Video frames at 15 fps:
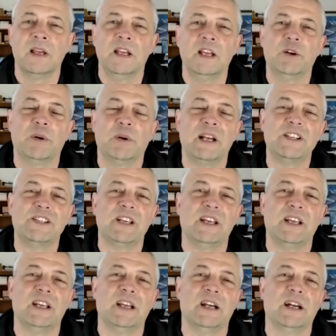What I
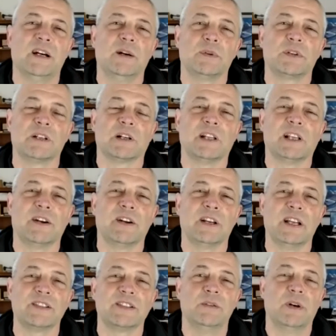see with the
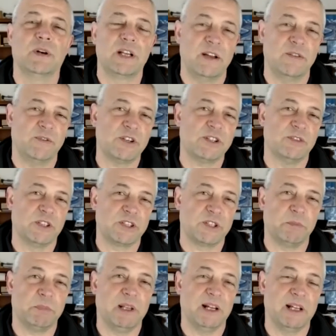Clarity is, okay, first of all, it's a
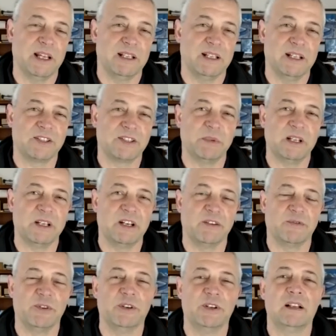plug-in. That's a bit
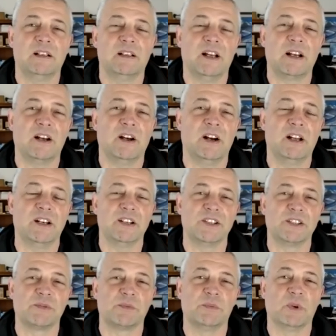different. A lot of
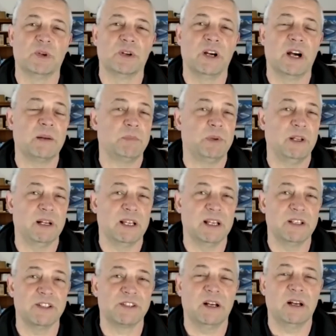Hondas were not
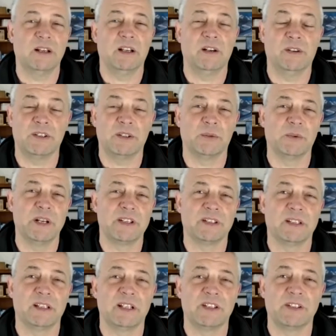plug-ins, until
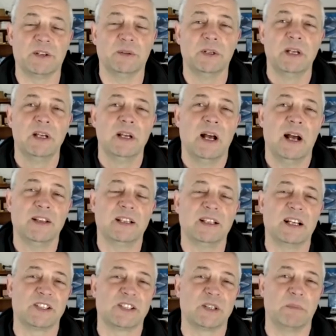recently. So I think
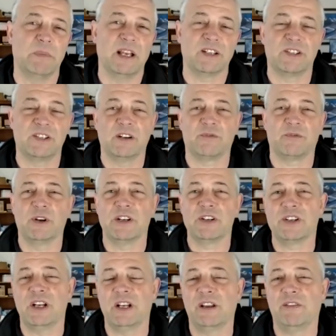that's the biggest
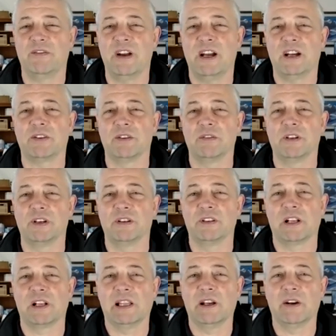differentiating factor of
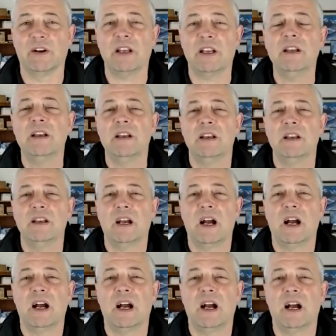the Clarity
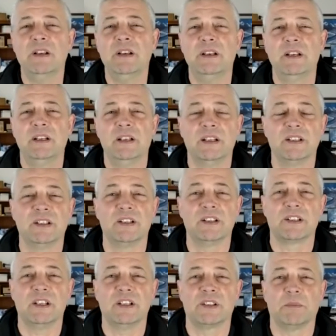hybrid
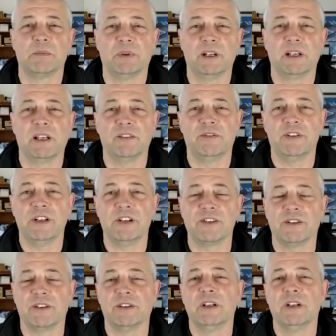is the plug-in
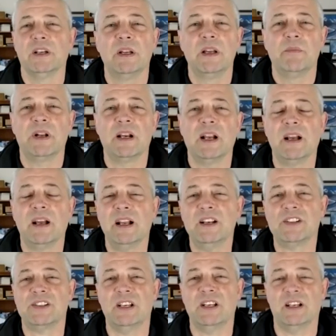feature. But I
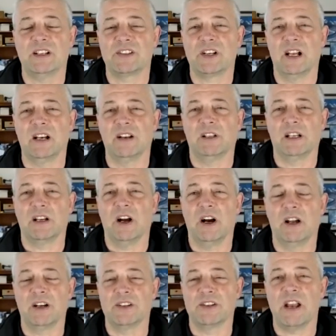just see it as kind of like
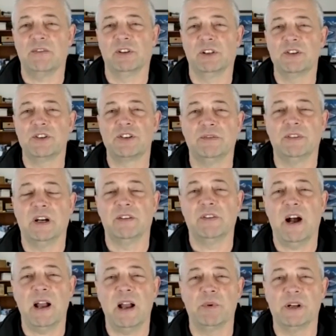Honda's evolution of
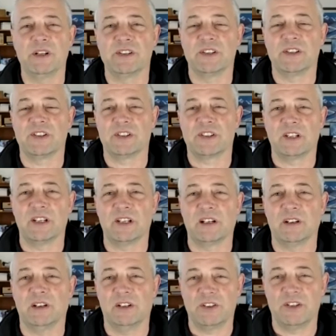hybrids. It's just the
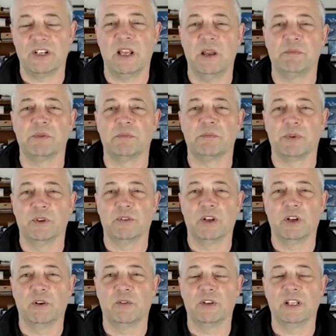technology keeps improving
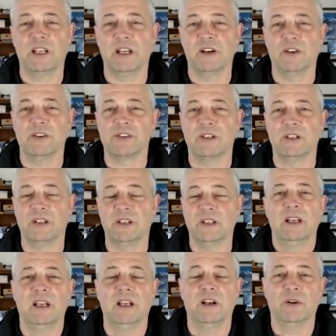over the years and
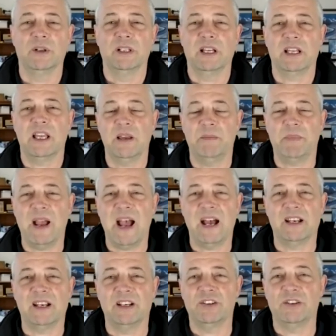they keep
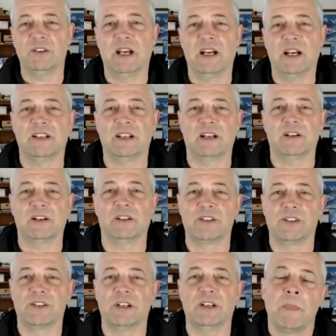adding to that
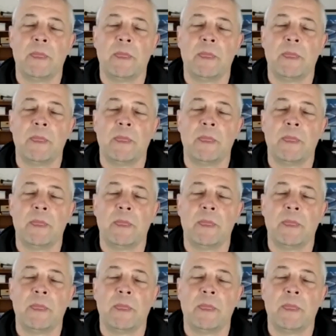technology.